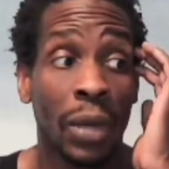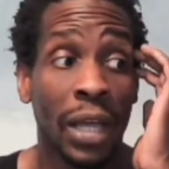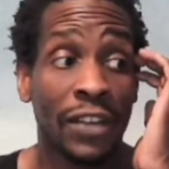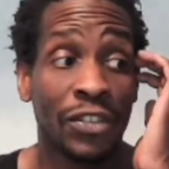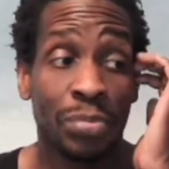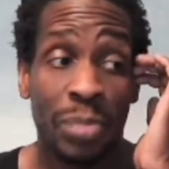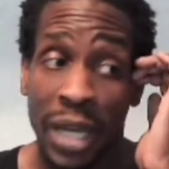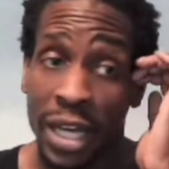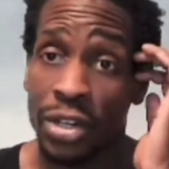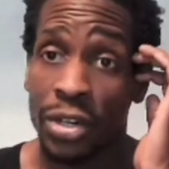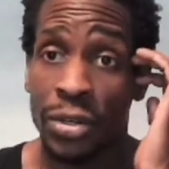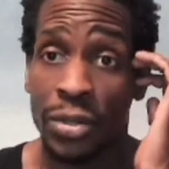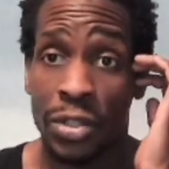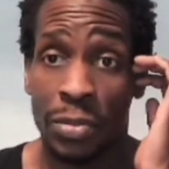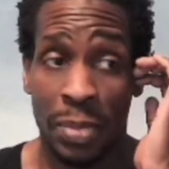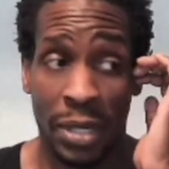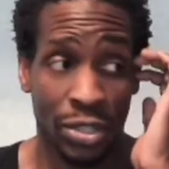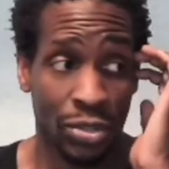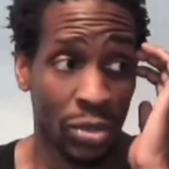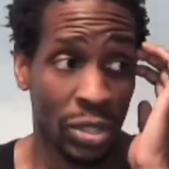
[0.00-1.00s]
Spectre, who's
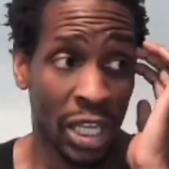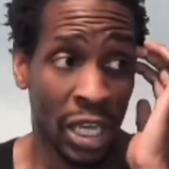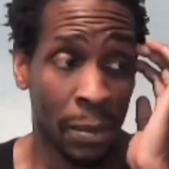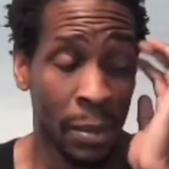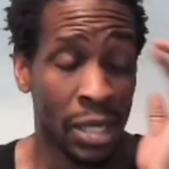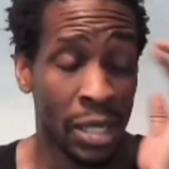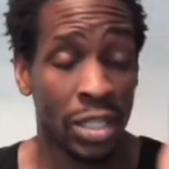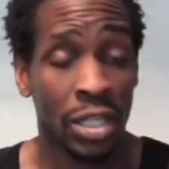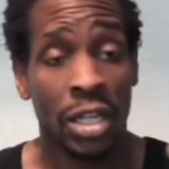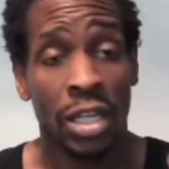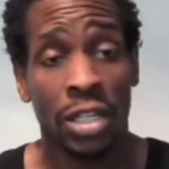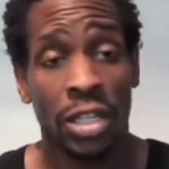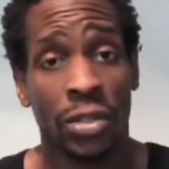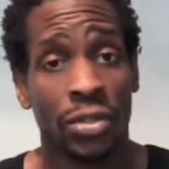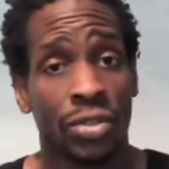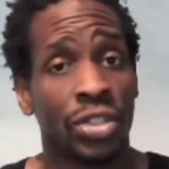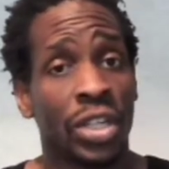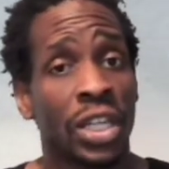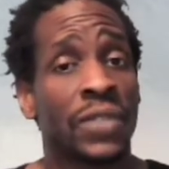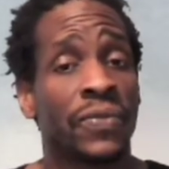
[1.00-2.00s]
special damage. So
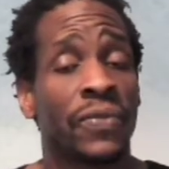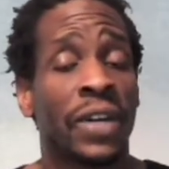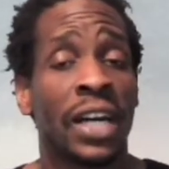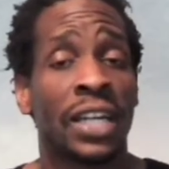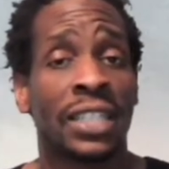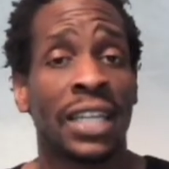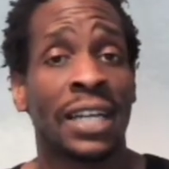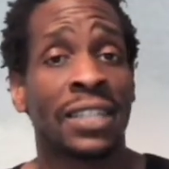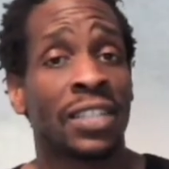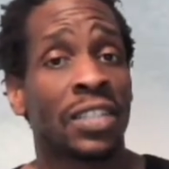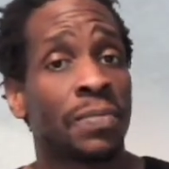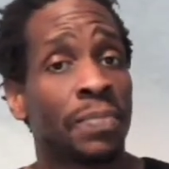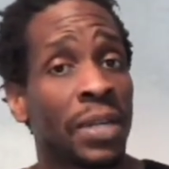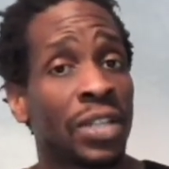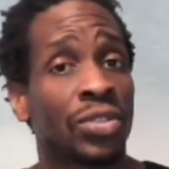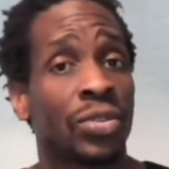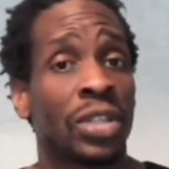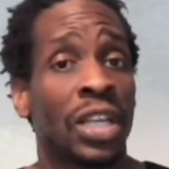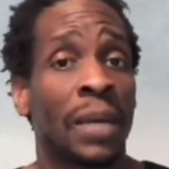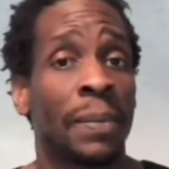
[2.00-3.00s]
Jace Fox, as a
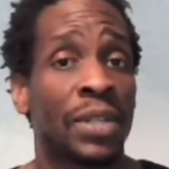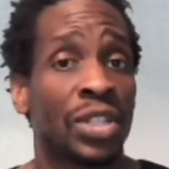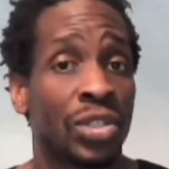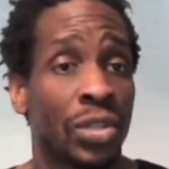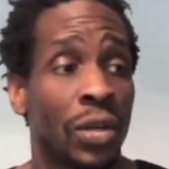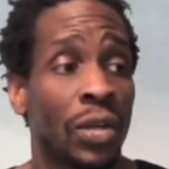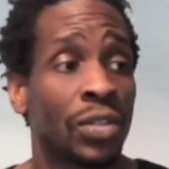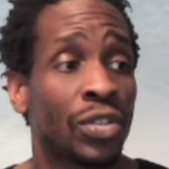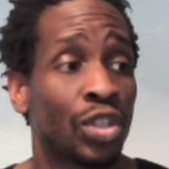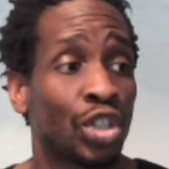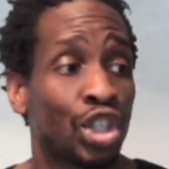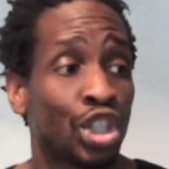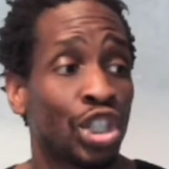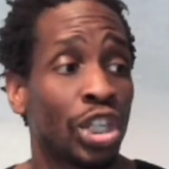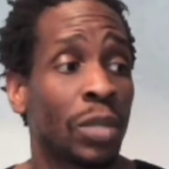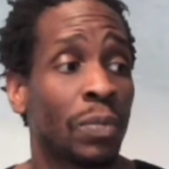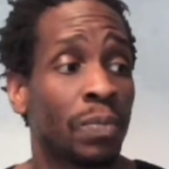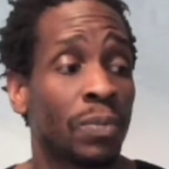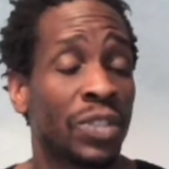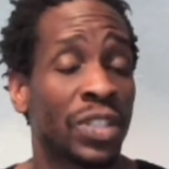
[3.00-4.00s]
special damage taunter,
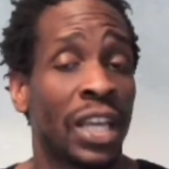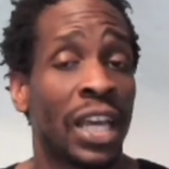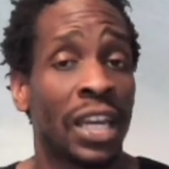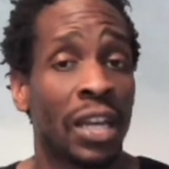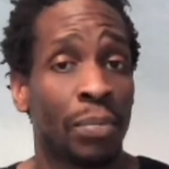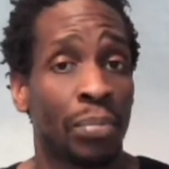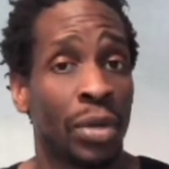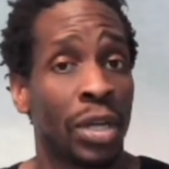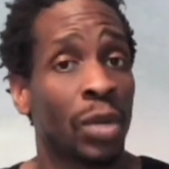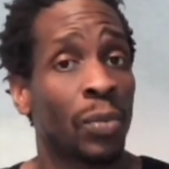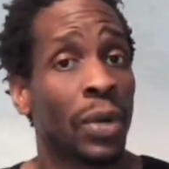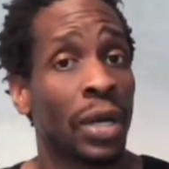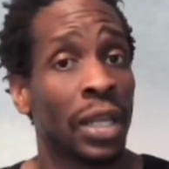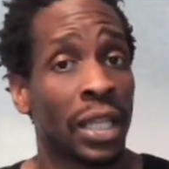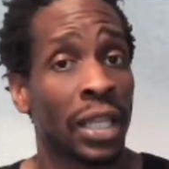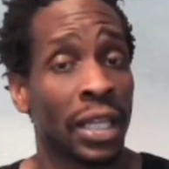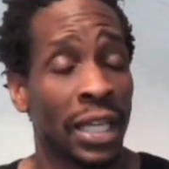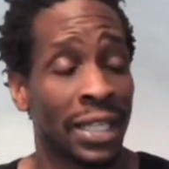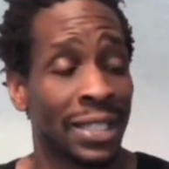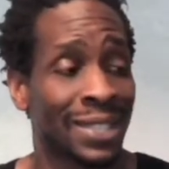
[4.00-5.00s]
should stand up pretty well
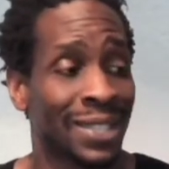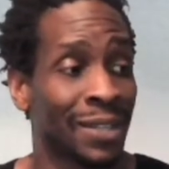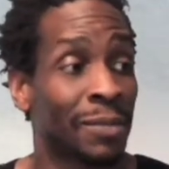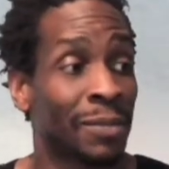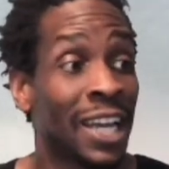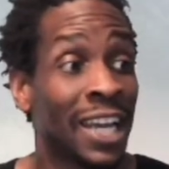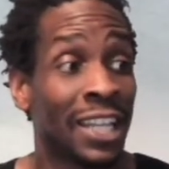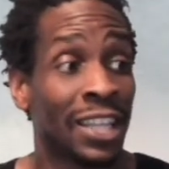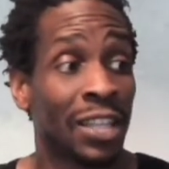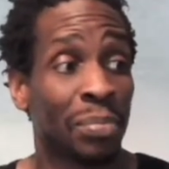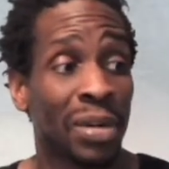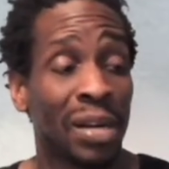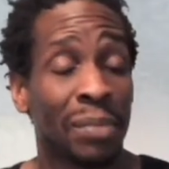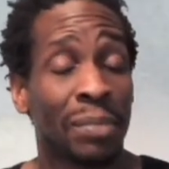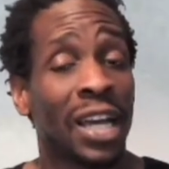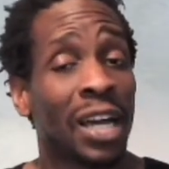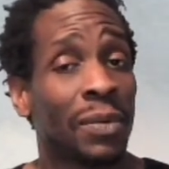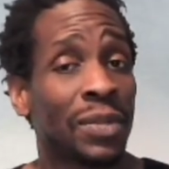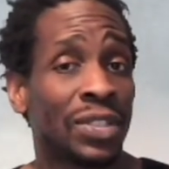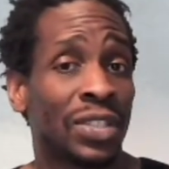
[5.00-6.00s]
against them. The problem I
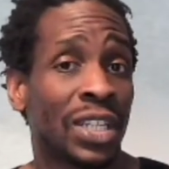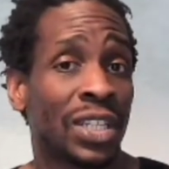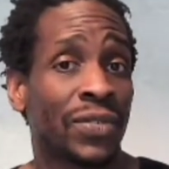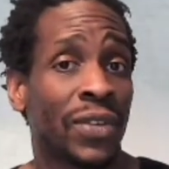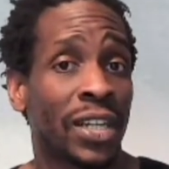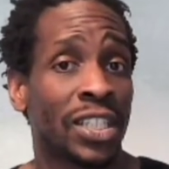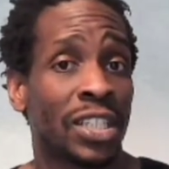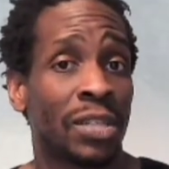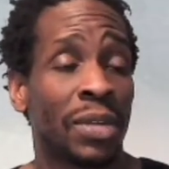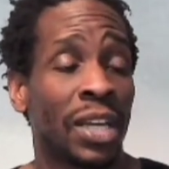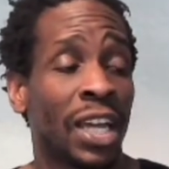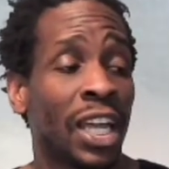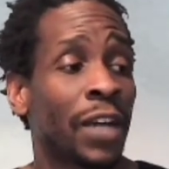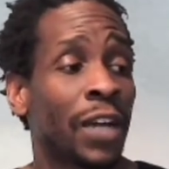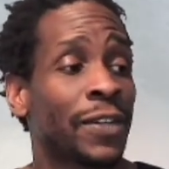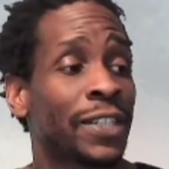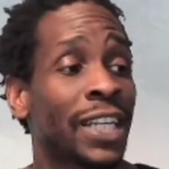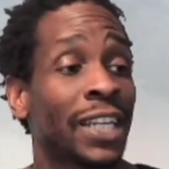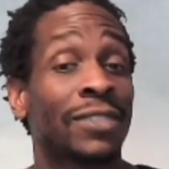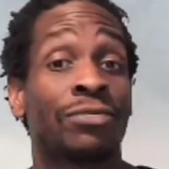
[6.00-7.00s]
had with Jace Fox in the beginning
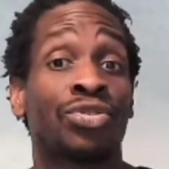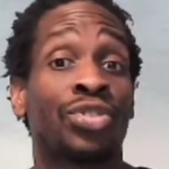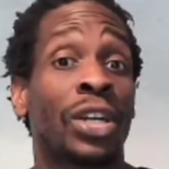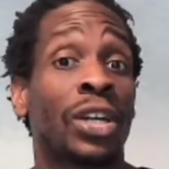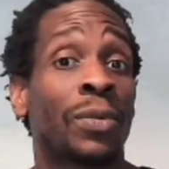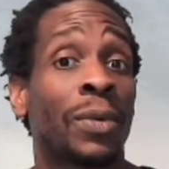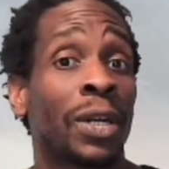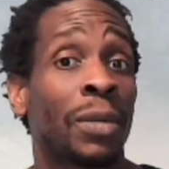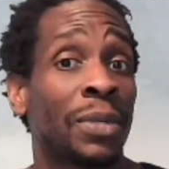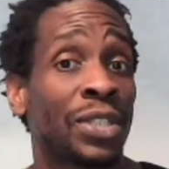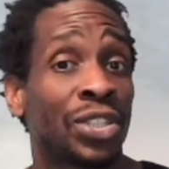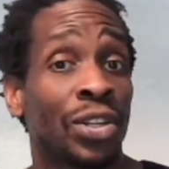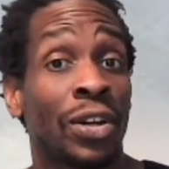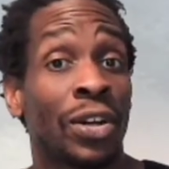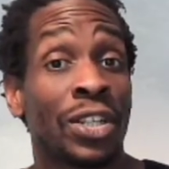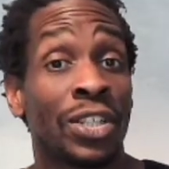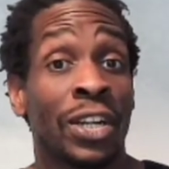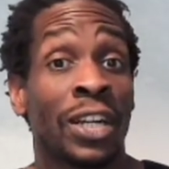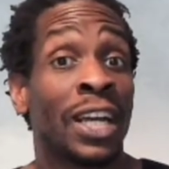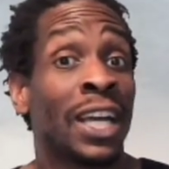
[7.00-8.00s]
was I was trying to run him a
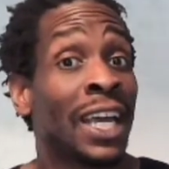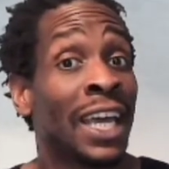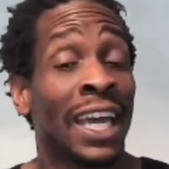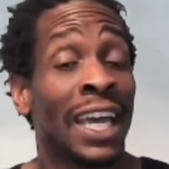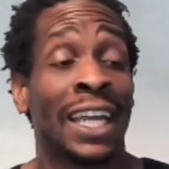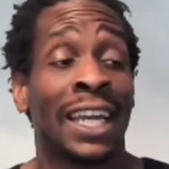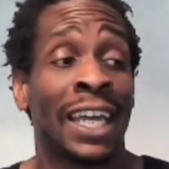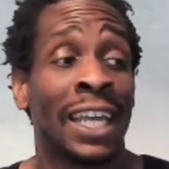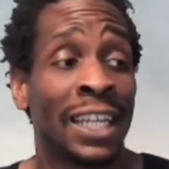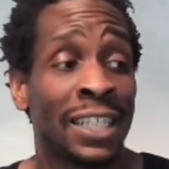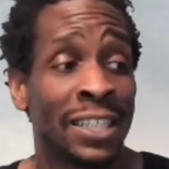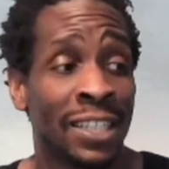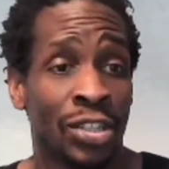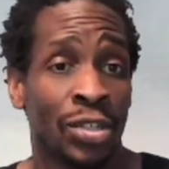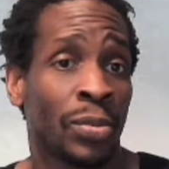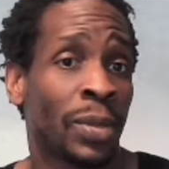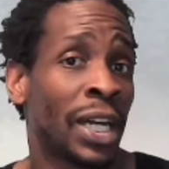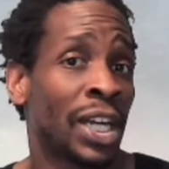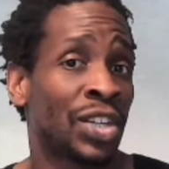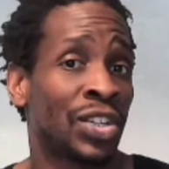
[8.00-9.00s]
taunter in any
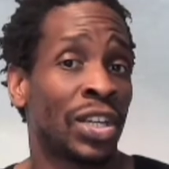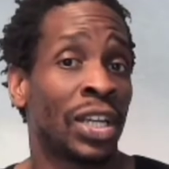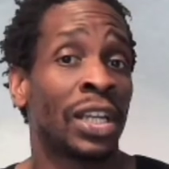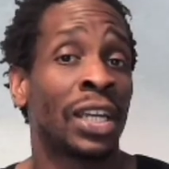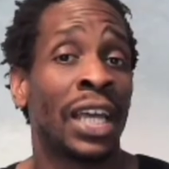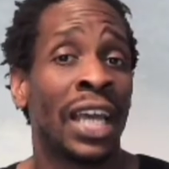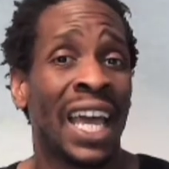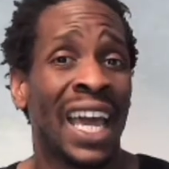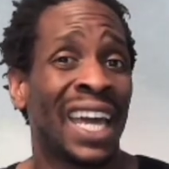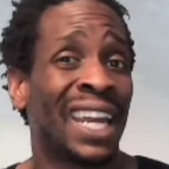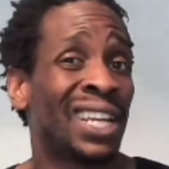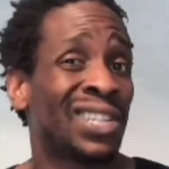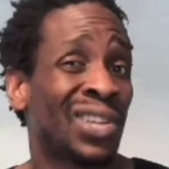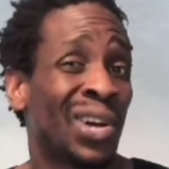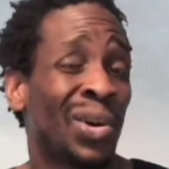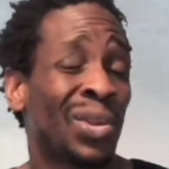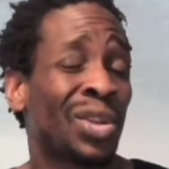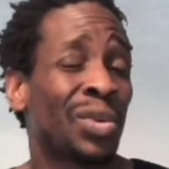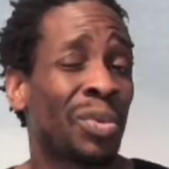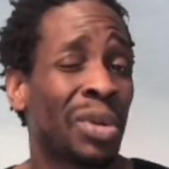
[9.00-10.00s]
situation, and he's
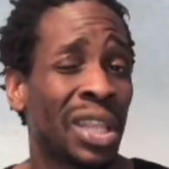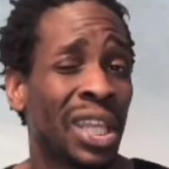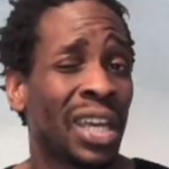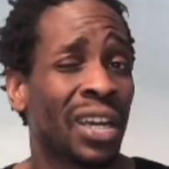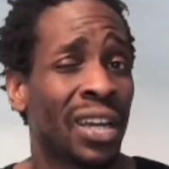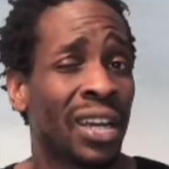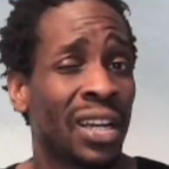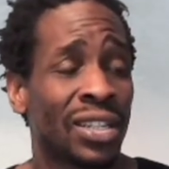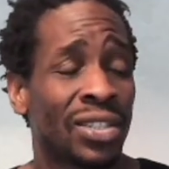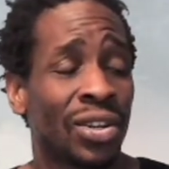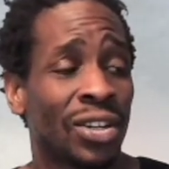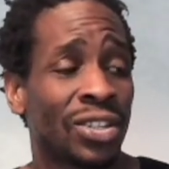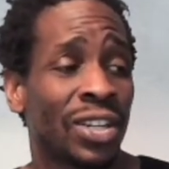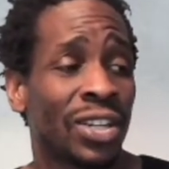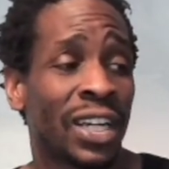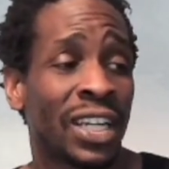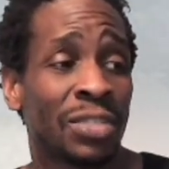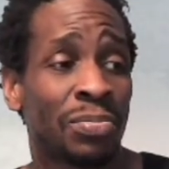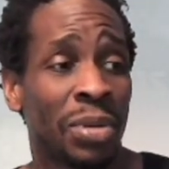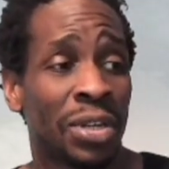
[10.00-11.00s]
only really a good taunter
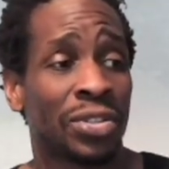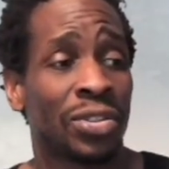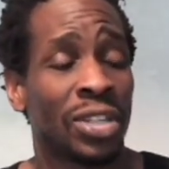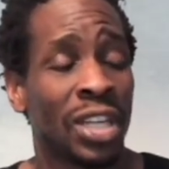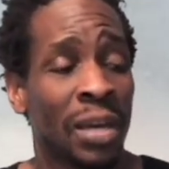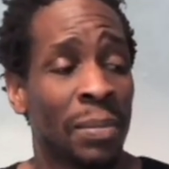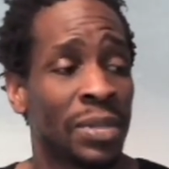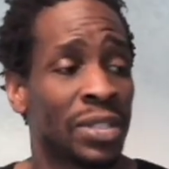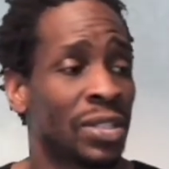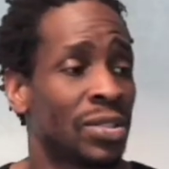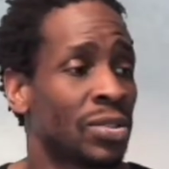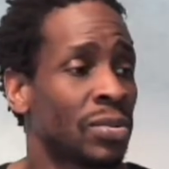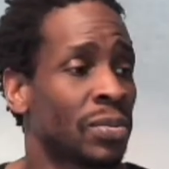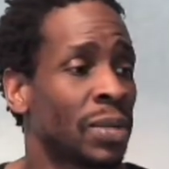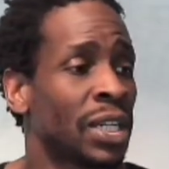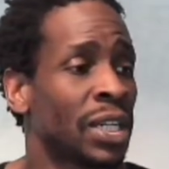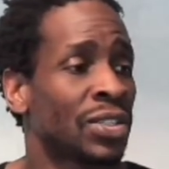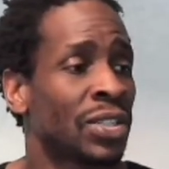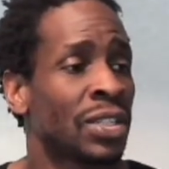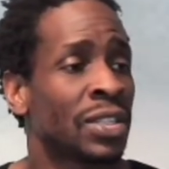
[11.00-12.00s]
in special damage
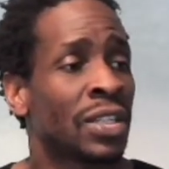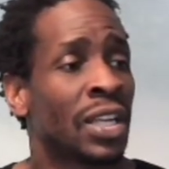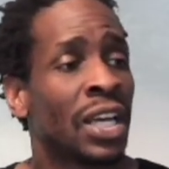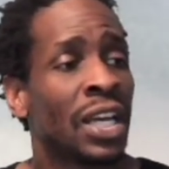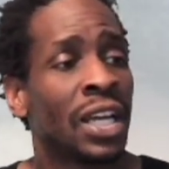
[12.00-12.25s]
situations.